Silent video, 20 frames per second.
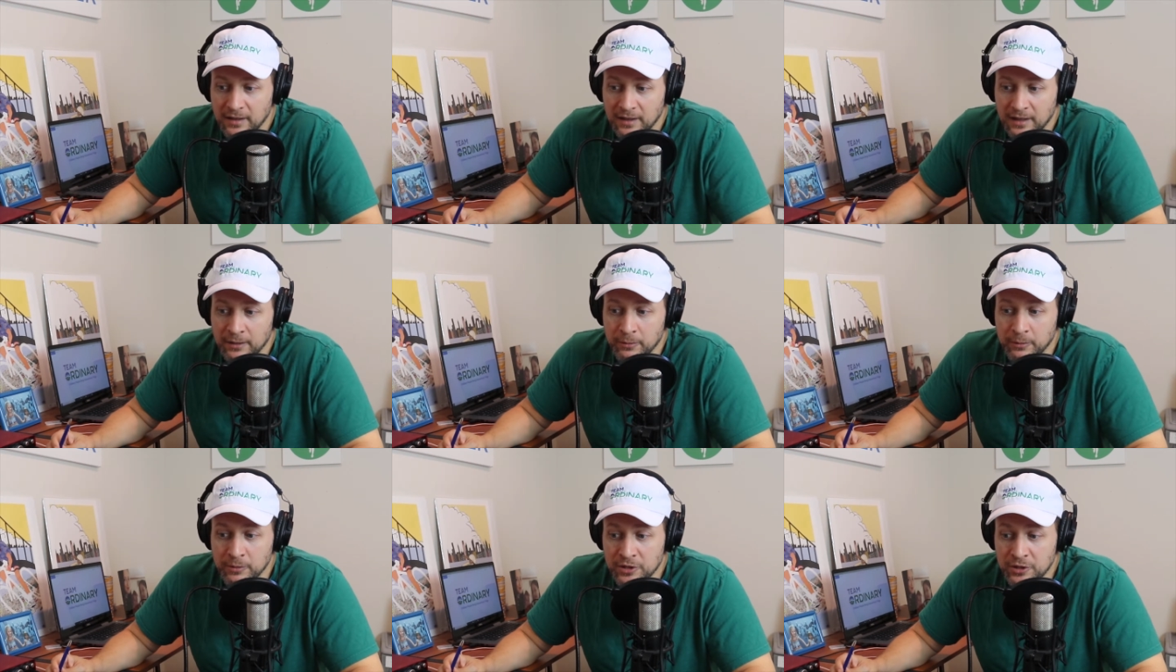
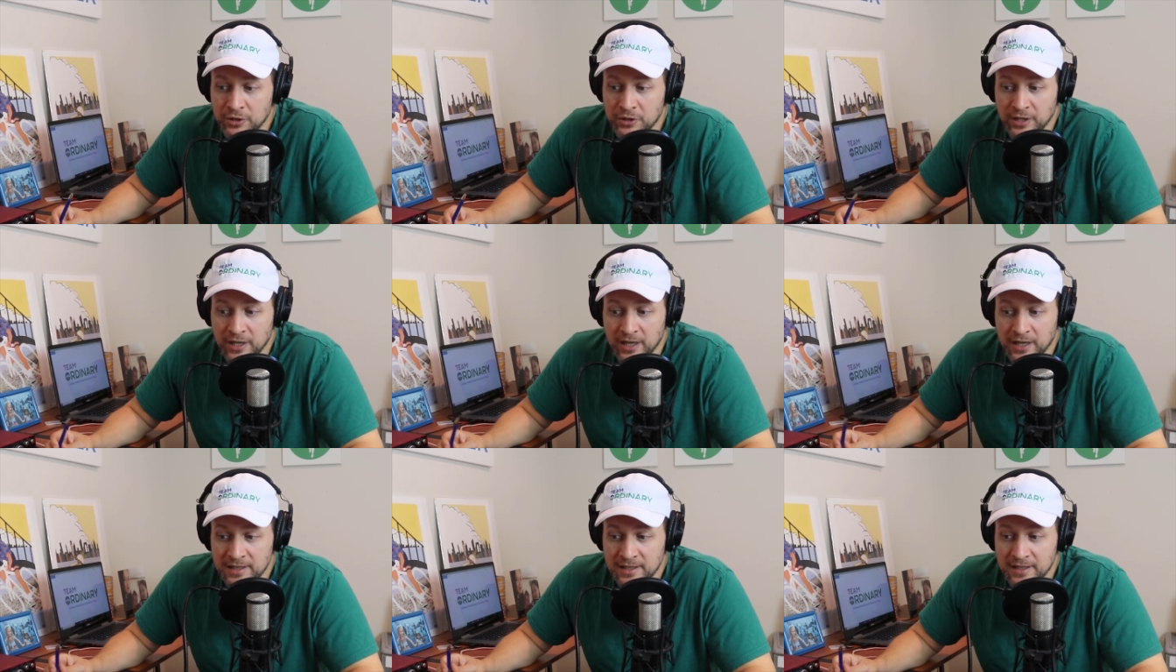It was
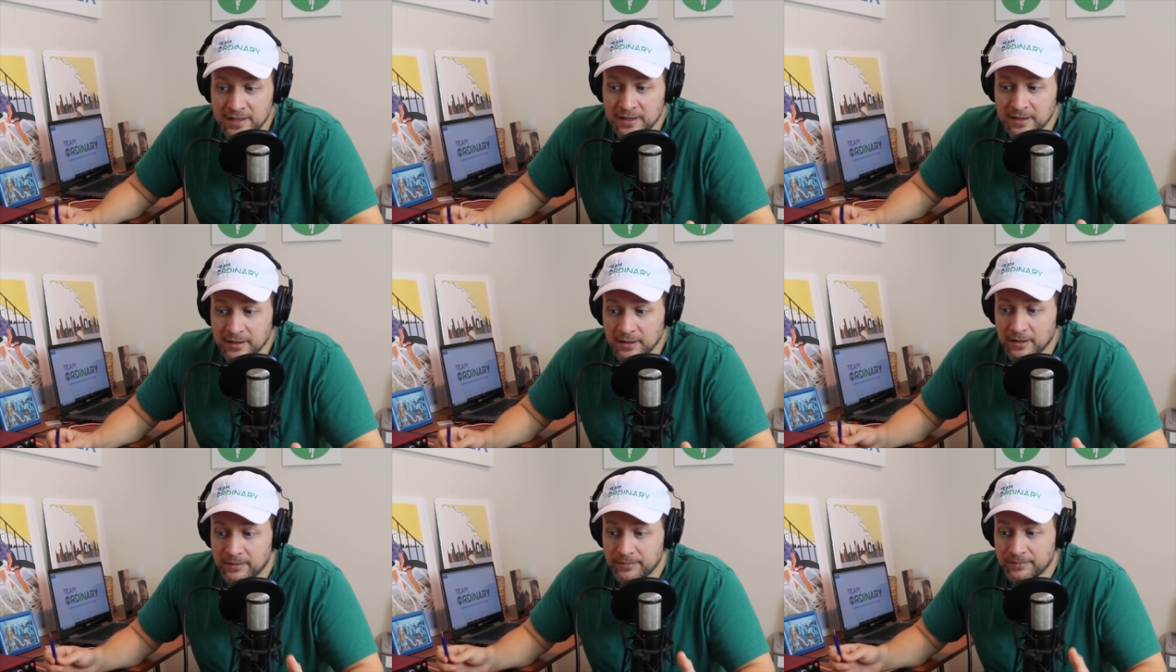
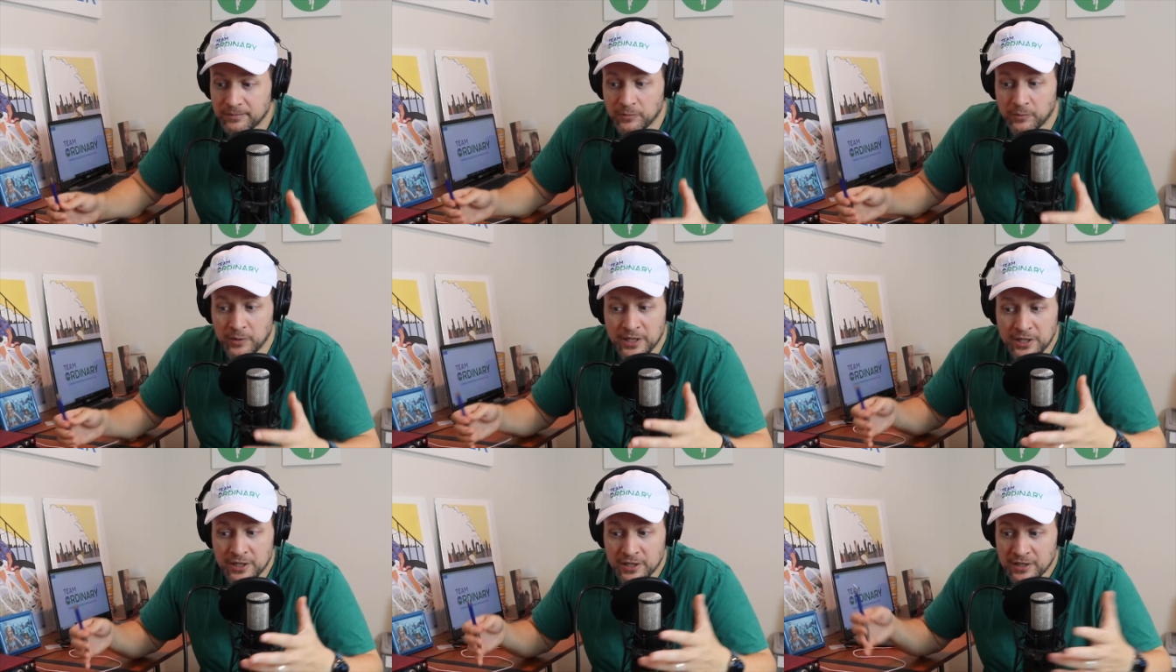just,
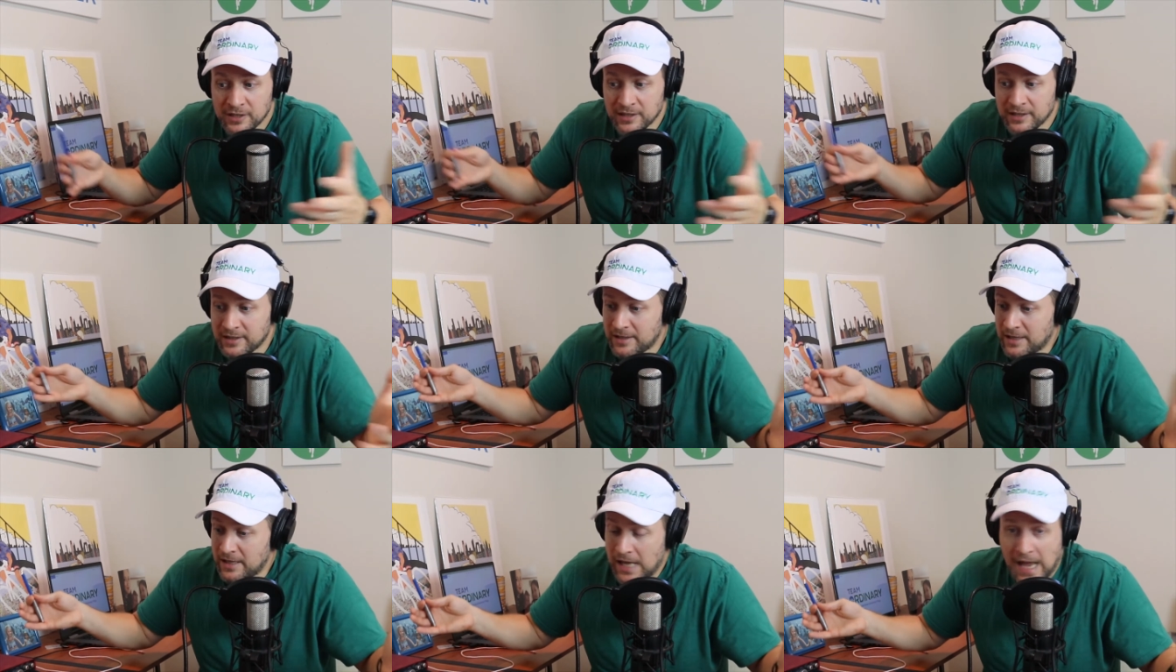we just
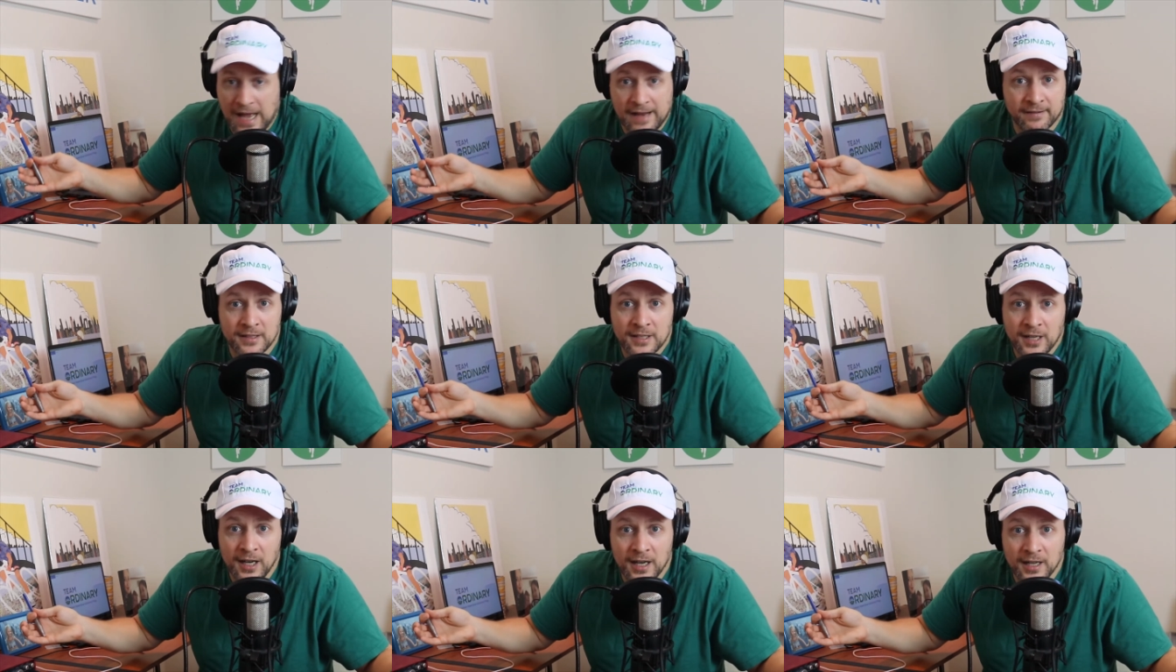
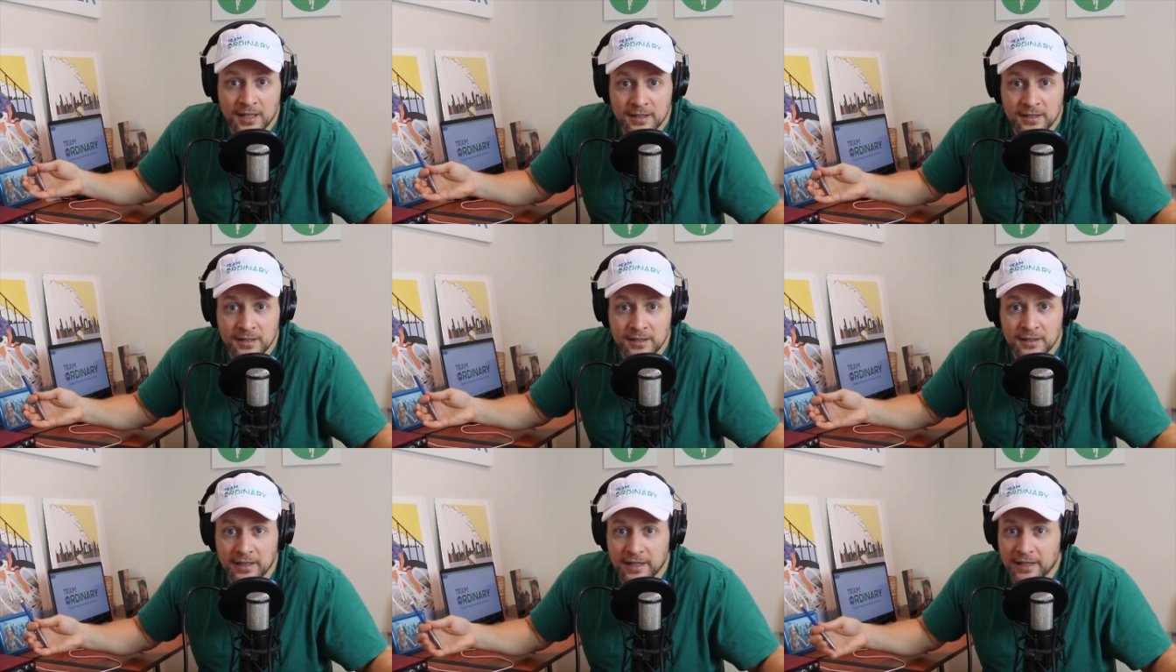hadn't
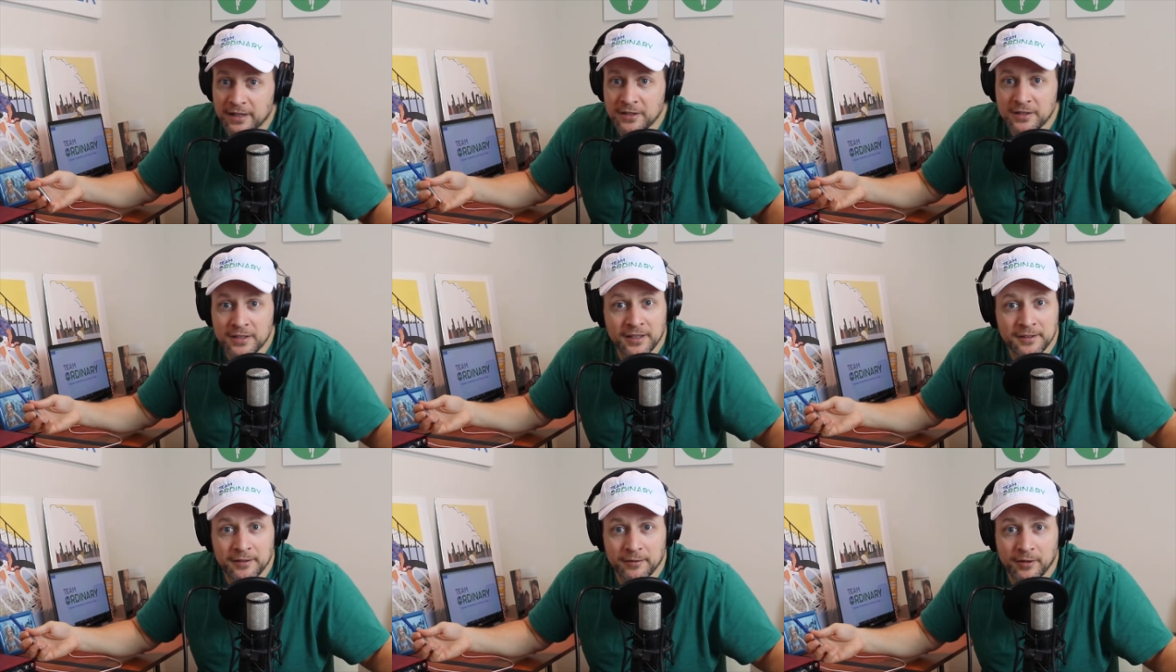talked, and
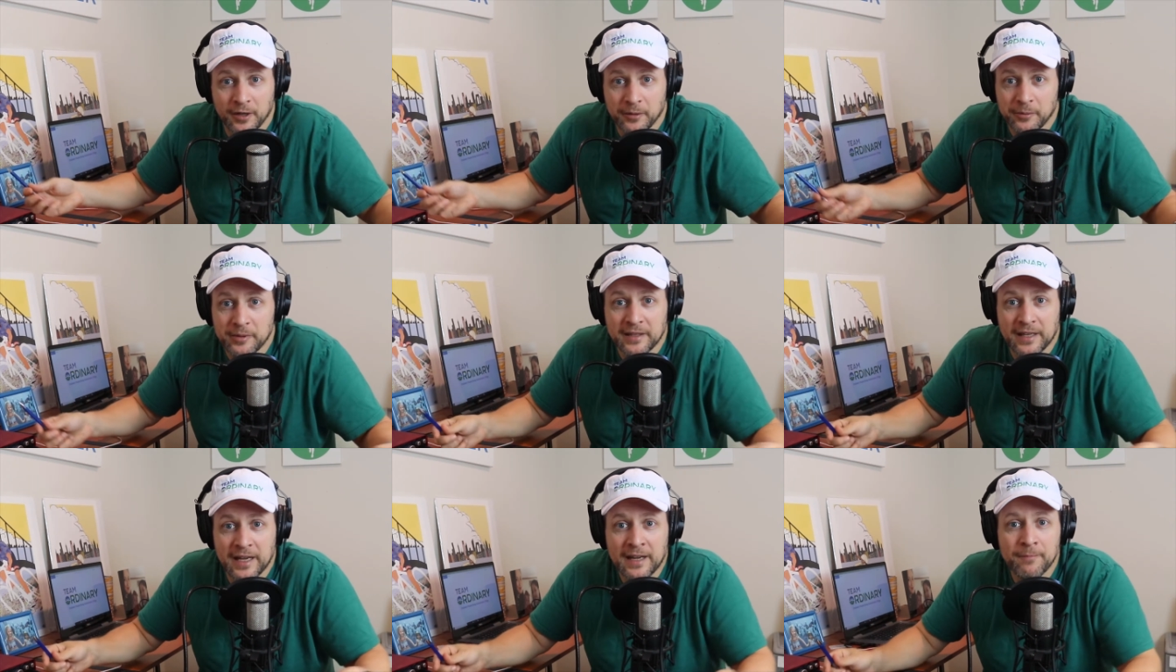there's nothing wrong
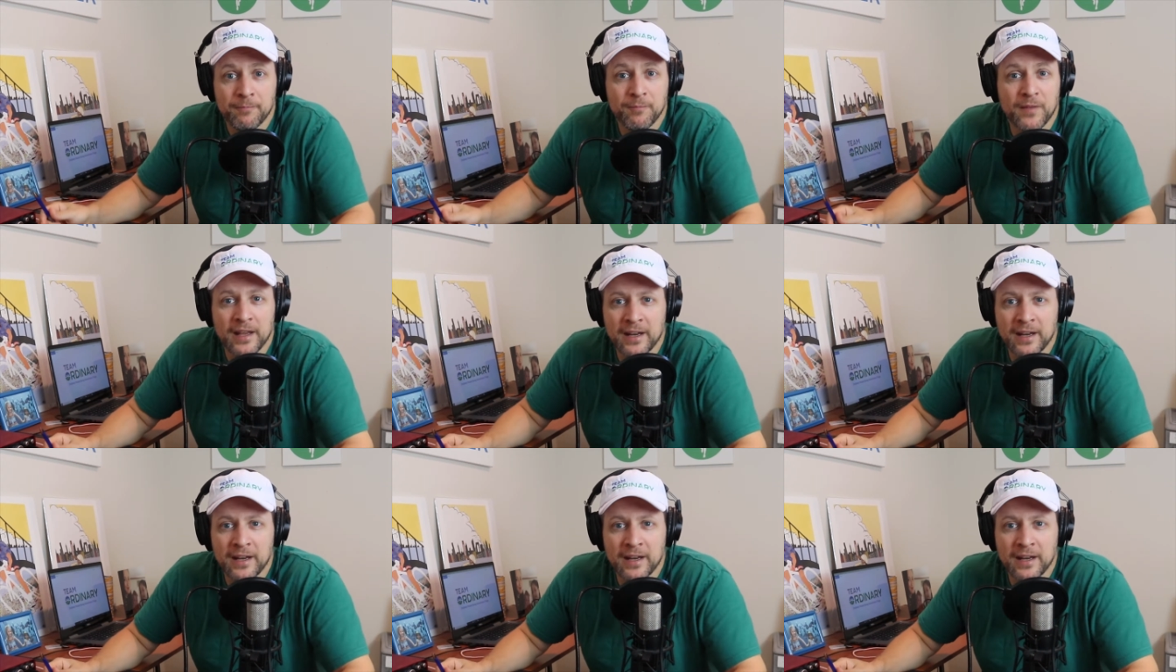with that.